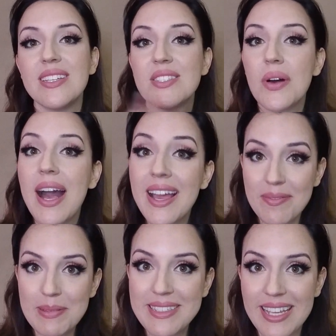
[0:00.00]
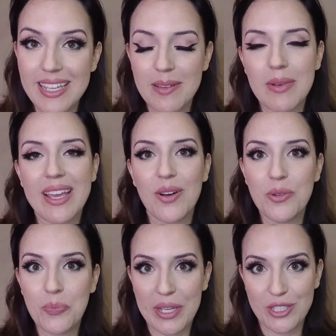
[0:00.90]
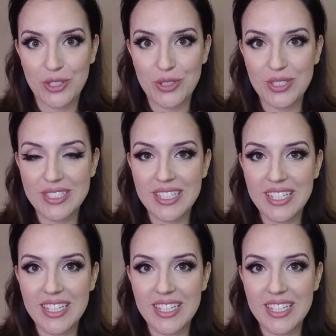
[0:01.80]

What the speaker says: So I've been taking my own pictures